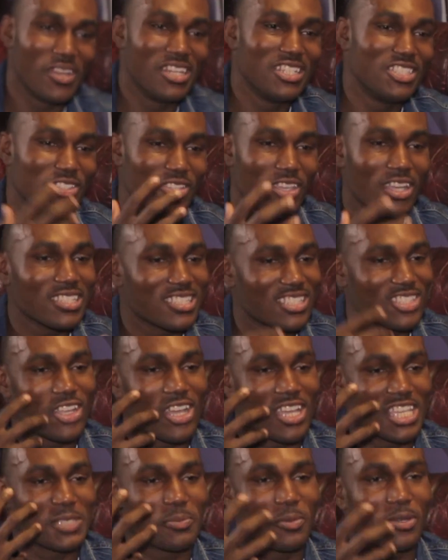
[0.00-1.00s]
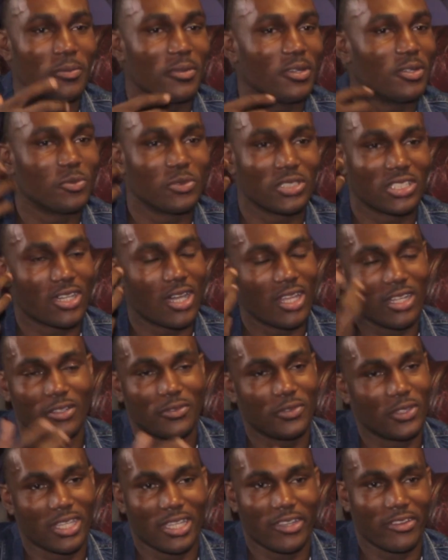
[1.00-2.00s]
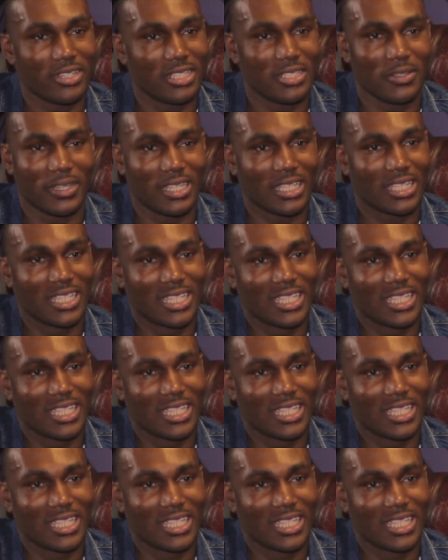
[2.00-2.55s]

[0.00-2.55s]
When did you start experimenting with the color of your hair anyway?